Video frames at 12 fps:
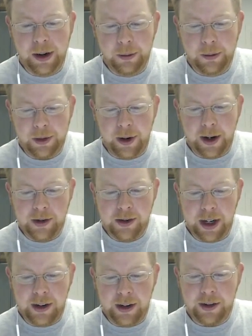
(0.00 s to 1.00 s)
try and
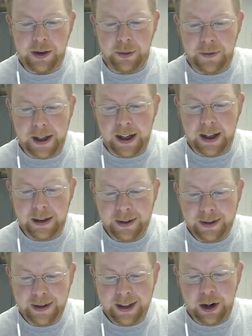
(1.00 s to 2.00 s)
change their feeding
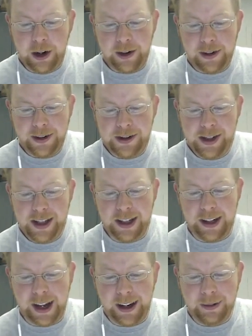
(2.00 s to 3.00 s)
ecology
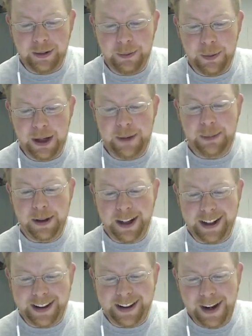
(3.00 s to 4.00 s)
and
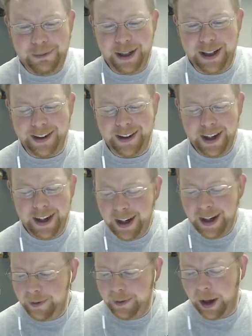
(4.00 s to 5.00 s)
manipulating that, because
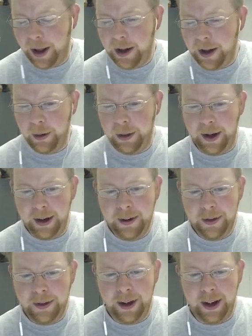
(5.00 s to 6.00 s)
from what I know
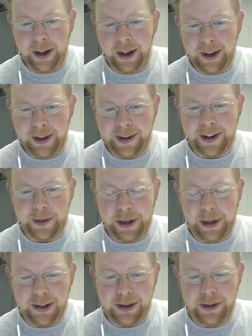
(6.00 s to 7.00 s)
they suck
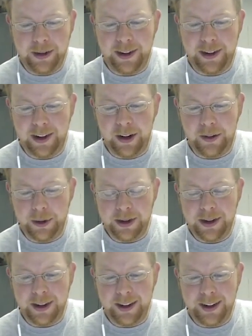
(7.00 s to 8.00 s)
plant juices and stuff, which
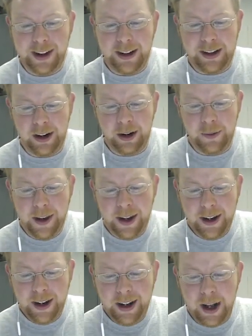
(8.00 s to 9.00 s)
isn't
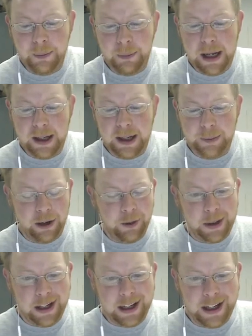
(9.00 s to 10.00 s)
a medium that would
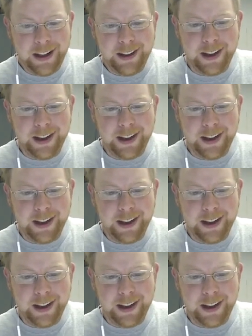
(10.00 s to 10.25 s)
be easy